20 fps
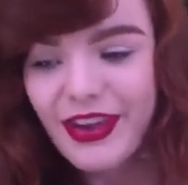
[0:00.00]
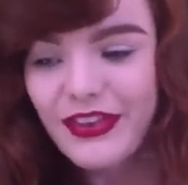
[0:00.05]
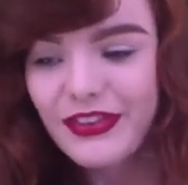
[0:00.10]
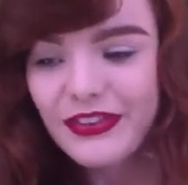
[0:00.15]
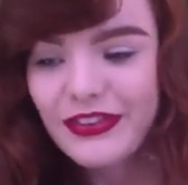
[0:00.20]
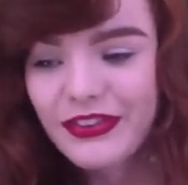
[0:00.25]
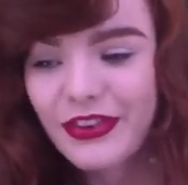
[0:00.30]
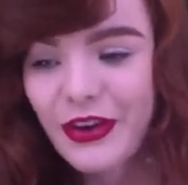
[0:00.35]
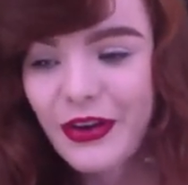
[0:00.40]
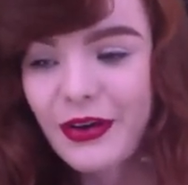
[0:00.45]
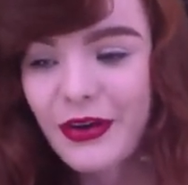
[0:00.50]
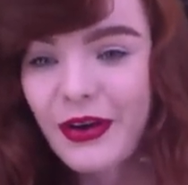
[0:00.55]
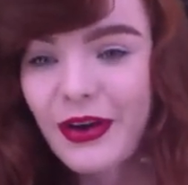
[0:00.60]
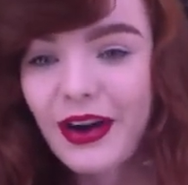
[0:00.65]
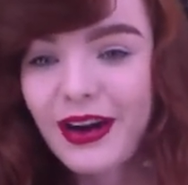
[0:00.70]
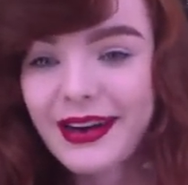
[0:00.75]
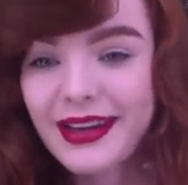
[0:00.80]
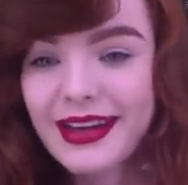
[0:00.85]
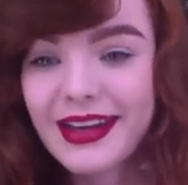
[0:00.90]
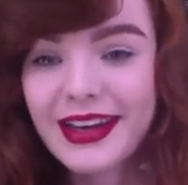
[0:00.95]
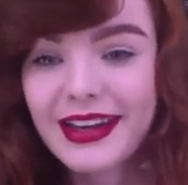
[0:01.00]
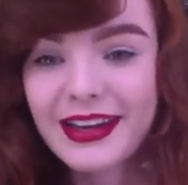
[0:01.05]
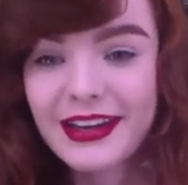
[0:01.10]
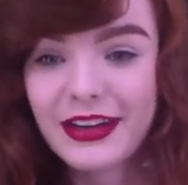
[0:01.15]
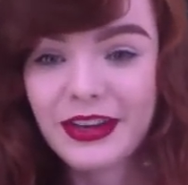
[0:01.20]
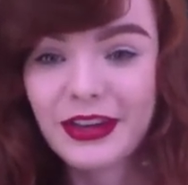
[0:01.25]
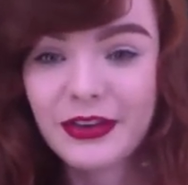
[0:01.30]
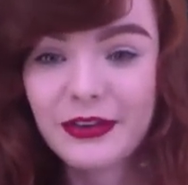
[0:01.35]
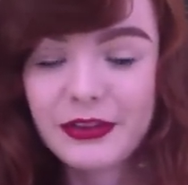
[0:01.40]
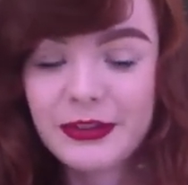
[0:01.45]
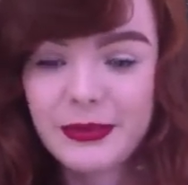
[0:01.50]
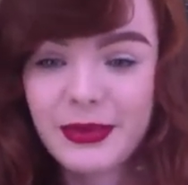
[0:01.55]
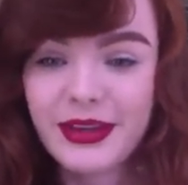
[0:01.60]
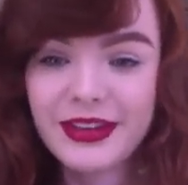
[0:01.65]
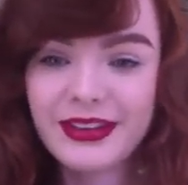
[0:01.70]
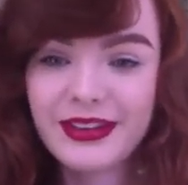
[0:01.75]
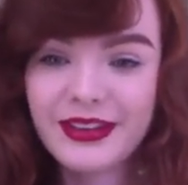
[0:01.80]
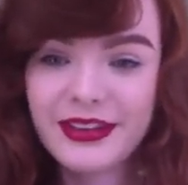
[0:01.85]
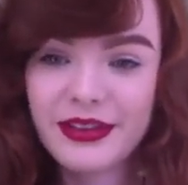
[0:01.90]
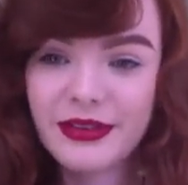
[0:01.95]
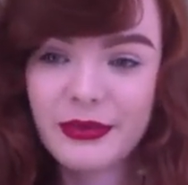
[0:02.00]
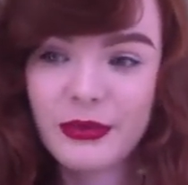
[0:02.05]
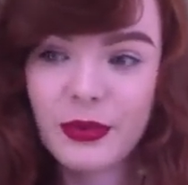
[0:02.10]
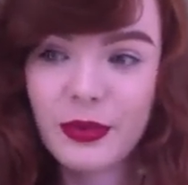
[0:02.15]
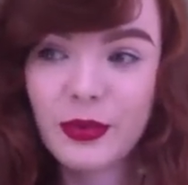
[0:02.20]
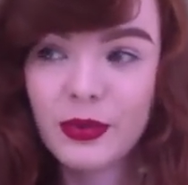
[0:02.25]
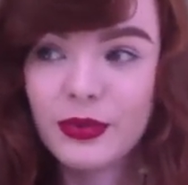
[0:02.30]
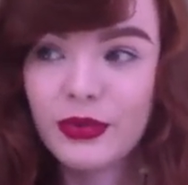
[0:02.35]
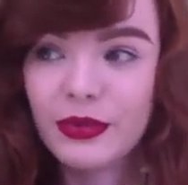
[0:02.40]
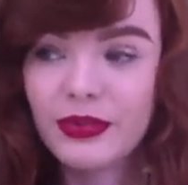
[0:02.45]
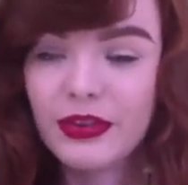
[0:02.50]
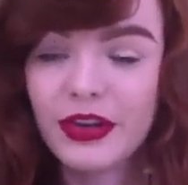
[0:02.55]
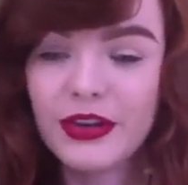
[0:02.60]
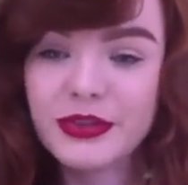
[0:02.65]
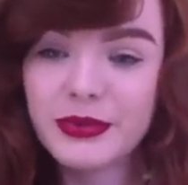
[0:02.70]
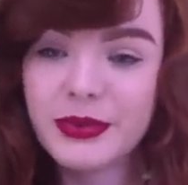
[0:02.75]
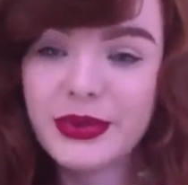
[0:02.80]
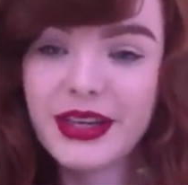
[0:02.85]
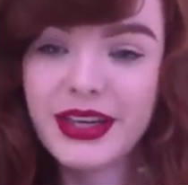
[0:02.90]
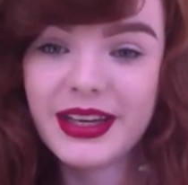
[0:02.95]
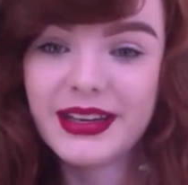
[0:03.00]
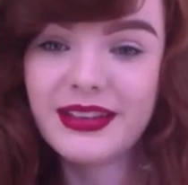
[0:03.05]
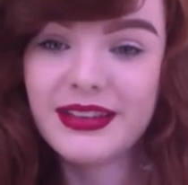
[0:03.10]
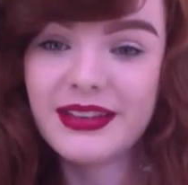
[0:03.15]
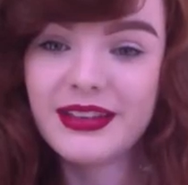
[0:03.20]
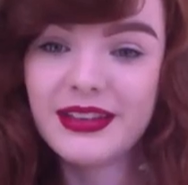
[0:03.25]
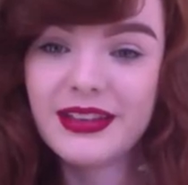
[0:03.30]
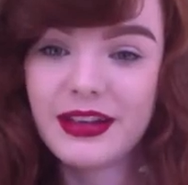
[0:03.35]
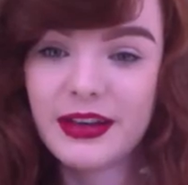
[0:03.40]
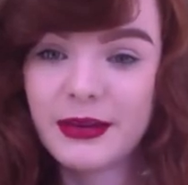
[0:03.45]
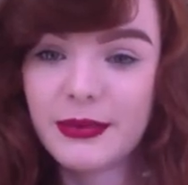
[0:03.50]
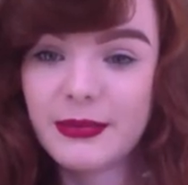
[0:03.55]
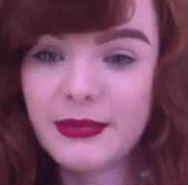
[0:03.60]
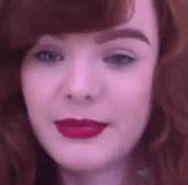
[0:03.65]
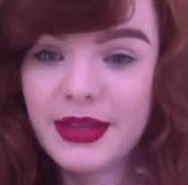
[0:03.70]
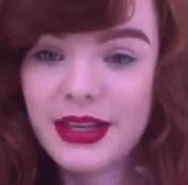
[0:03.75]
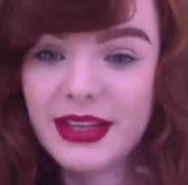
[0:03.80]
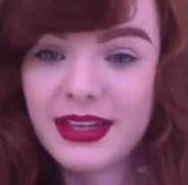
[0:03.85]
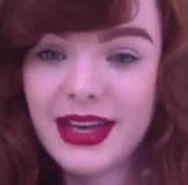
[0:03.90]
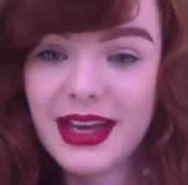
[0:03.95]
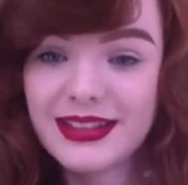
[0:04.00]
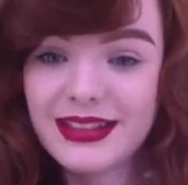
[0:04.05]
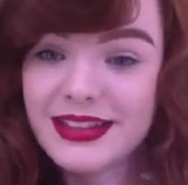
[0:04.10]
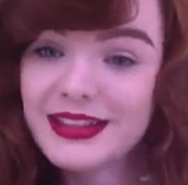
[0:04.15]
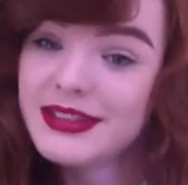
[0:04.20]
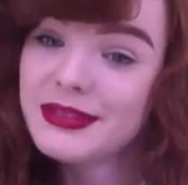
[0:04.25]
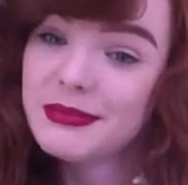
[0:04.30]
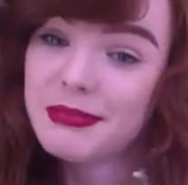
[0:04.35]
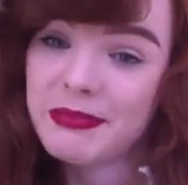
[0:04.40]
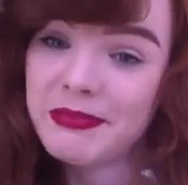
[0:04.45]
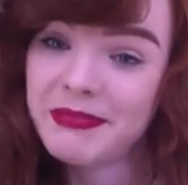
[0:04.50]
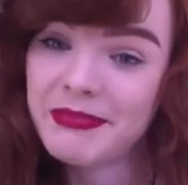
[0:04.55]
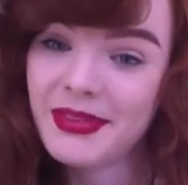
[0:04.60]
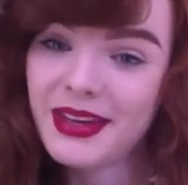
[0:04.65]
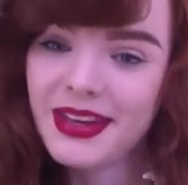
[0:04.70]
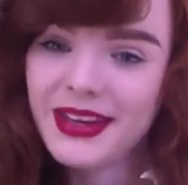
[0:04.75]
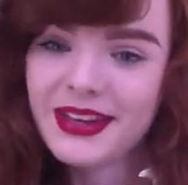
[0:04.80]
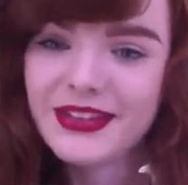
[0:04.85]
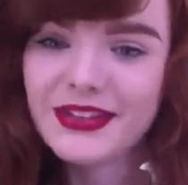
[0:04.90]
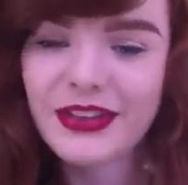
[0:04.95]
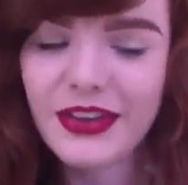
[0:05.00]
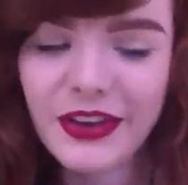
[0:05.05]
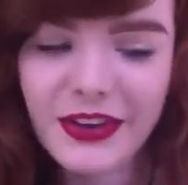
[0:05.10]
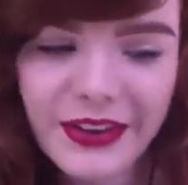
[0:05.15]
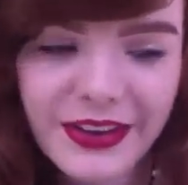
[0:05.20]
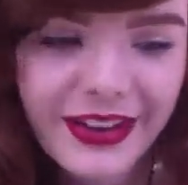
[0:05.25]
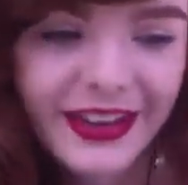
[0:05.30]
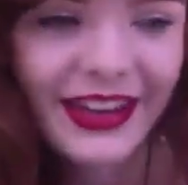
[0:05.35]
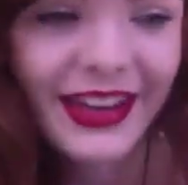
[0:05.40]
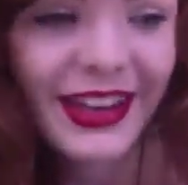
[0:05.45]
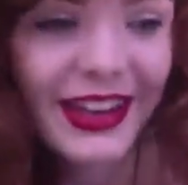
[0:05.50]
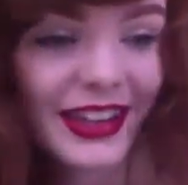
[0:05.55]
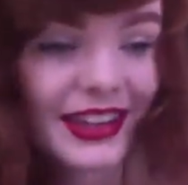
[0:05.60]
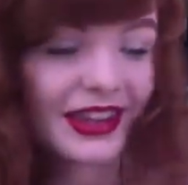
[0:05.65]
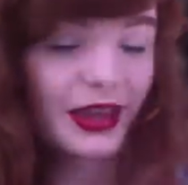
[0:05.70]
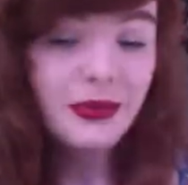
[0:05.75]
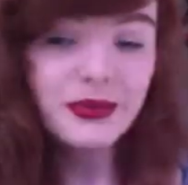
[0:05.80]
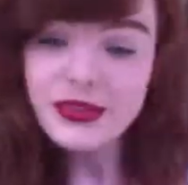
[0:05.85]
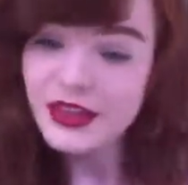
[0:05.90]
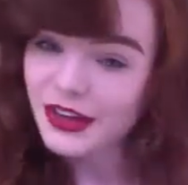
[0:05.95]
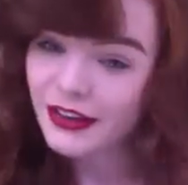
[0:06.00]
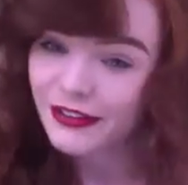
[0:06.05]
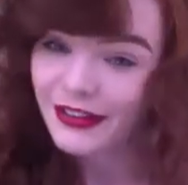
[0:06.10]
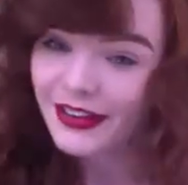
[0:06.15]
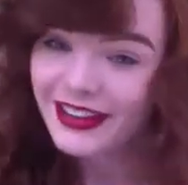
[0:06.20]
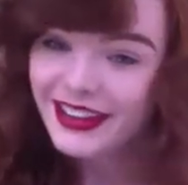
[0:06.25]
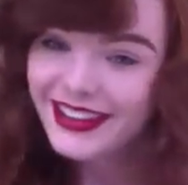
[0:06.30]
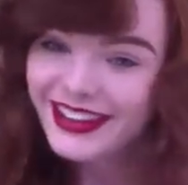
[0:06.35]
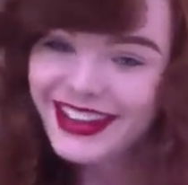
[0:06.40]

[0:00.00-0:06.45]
So I kind of spent all of last weekend in Essex, so that was kind of fun.